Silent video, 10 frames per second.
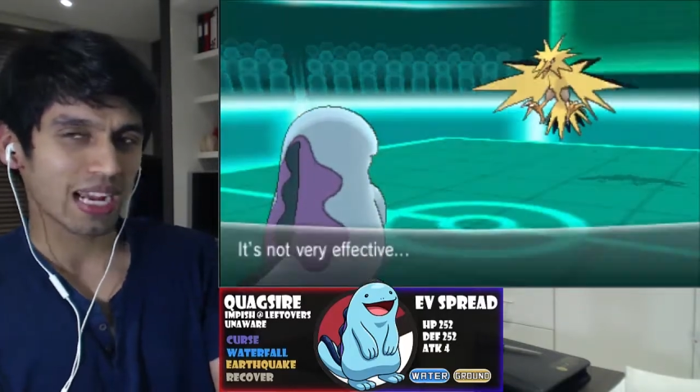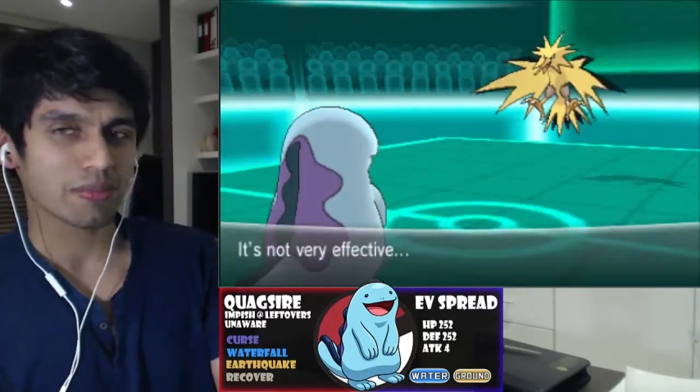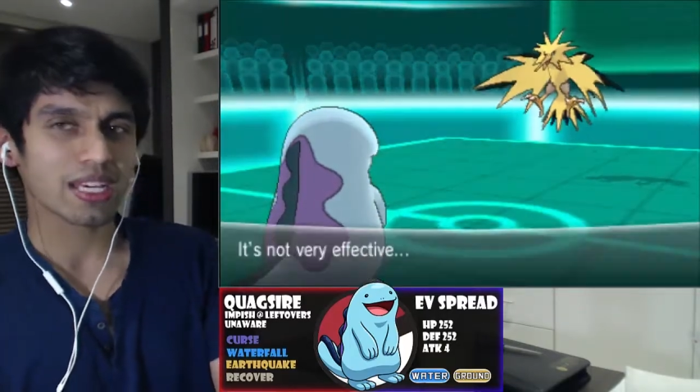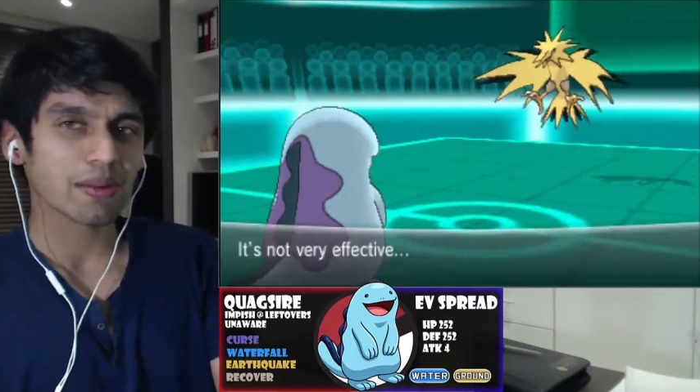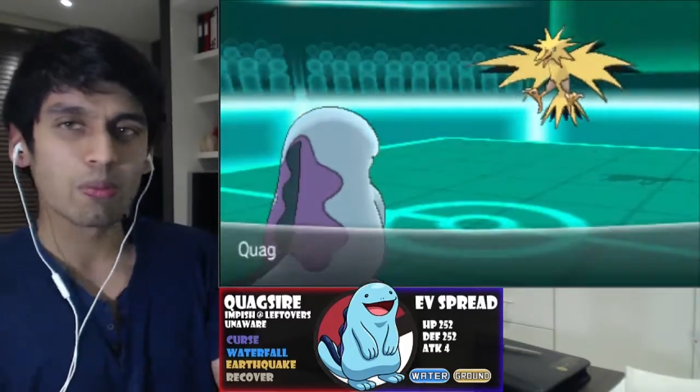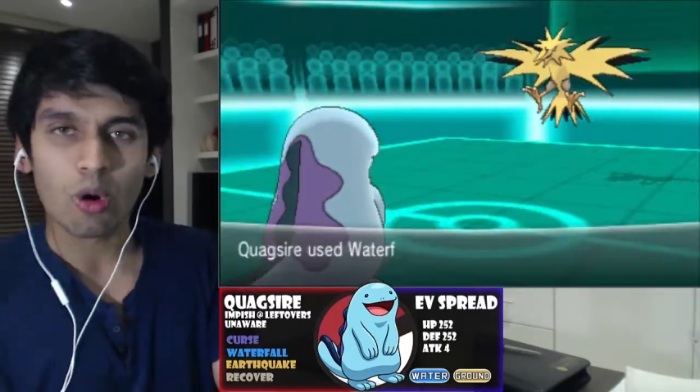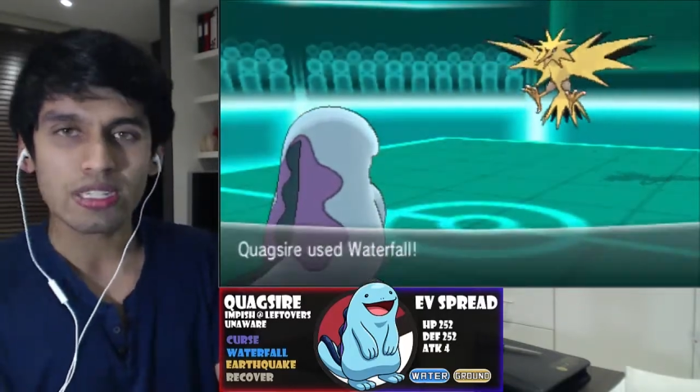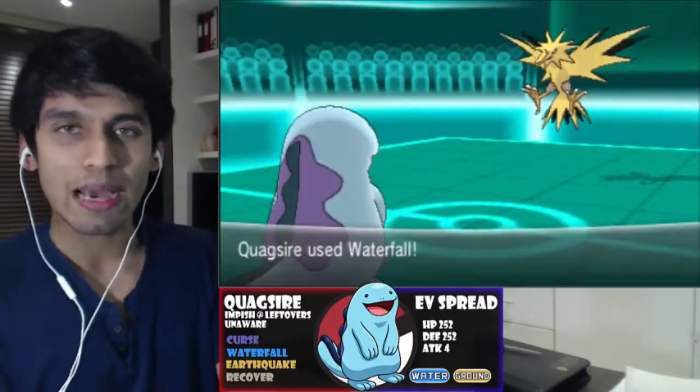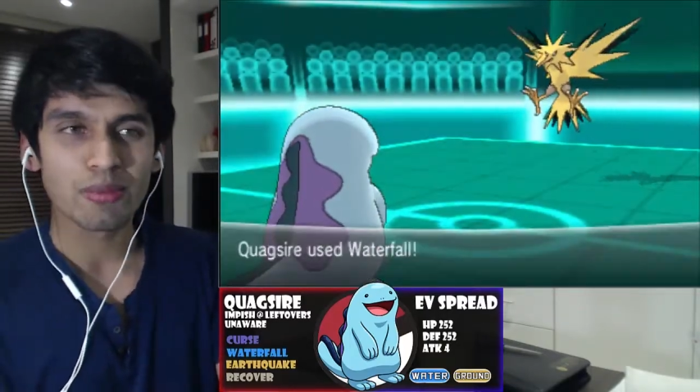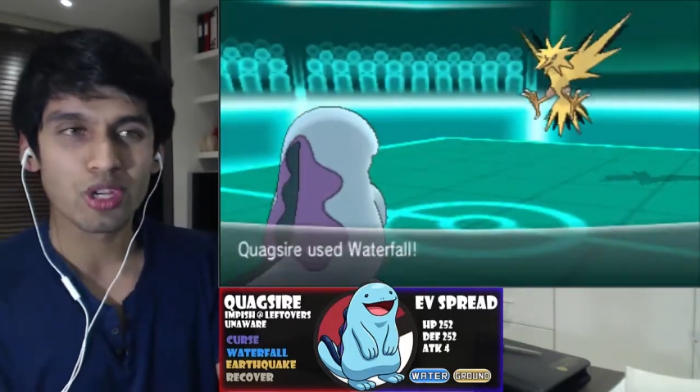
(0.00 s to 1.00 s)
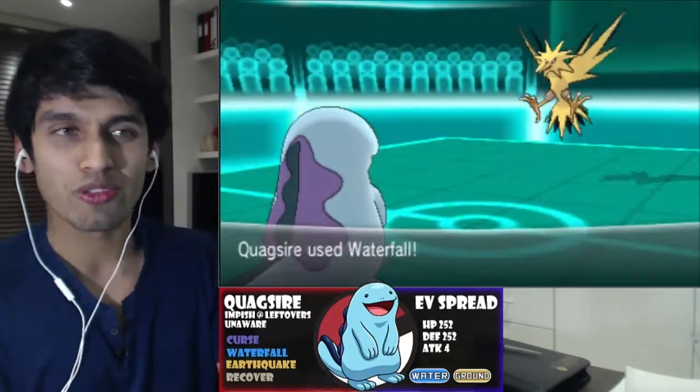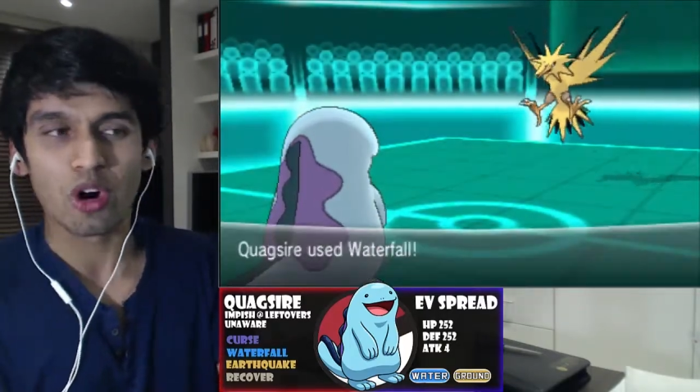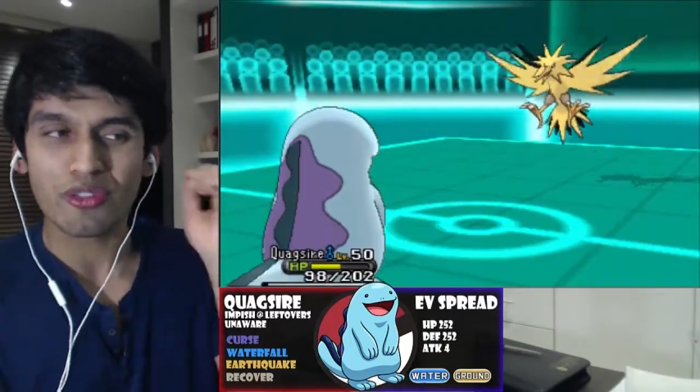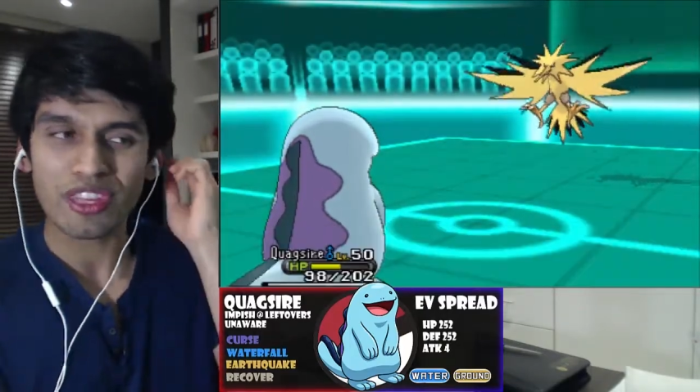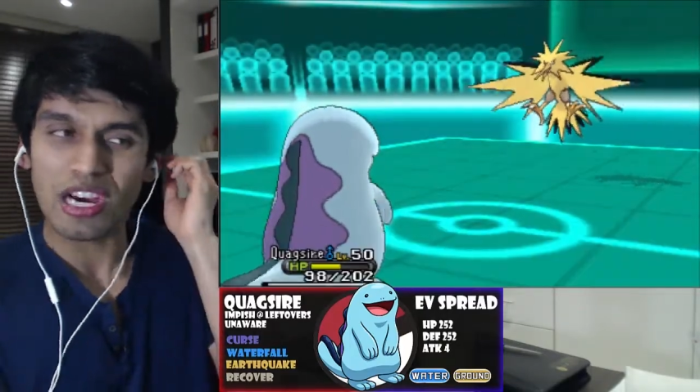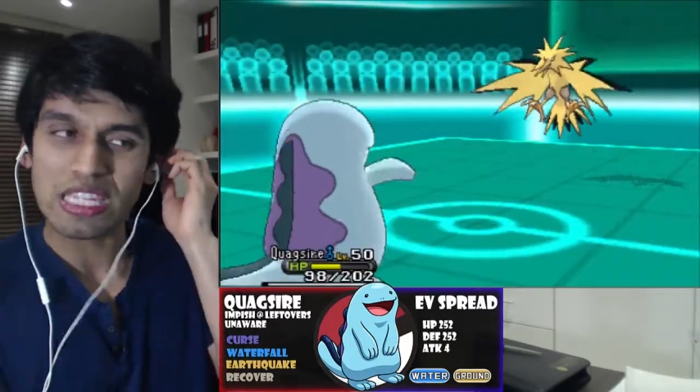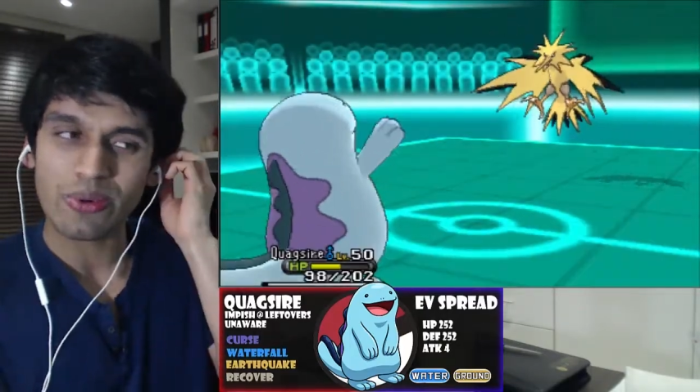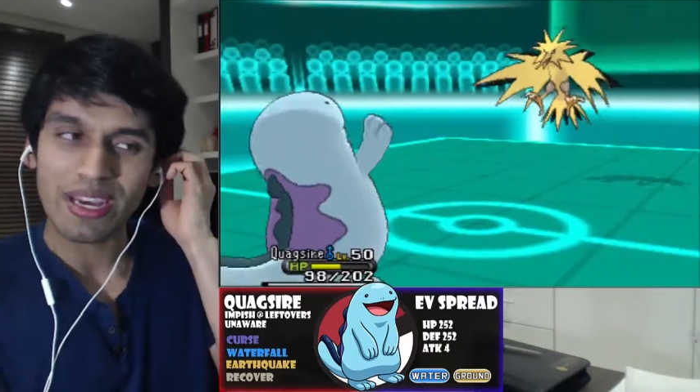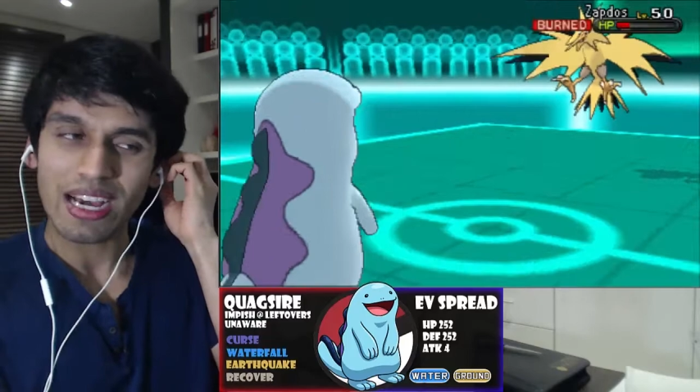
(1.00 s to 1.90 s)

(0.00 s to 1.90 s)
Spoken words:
I'm gonna get more damage off. Go for the Earthquake.